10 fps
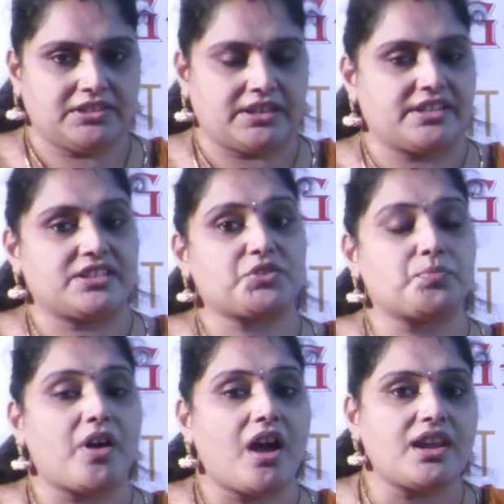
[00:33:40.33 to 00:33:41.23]
that is the
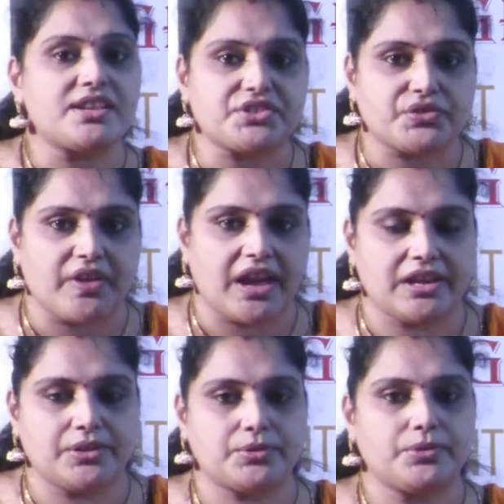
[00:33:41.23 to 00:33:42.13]
smallest
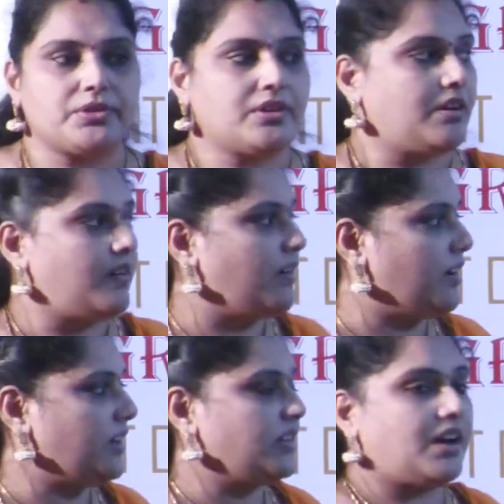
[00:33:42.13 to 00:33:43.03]
value
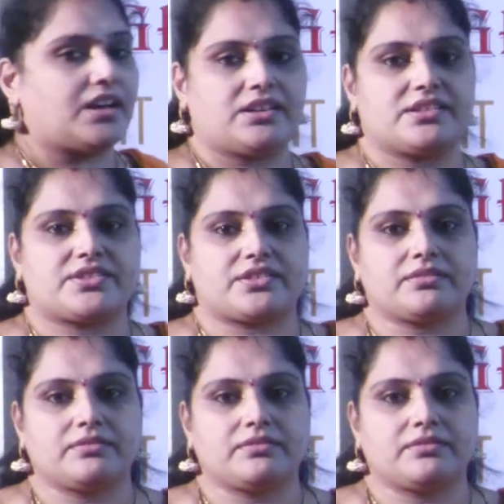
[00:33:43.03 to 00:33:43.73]
on our list.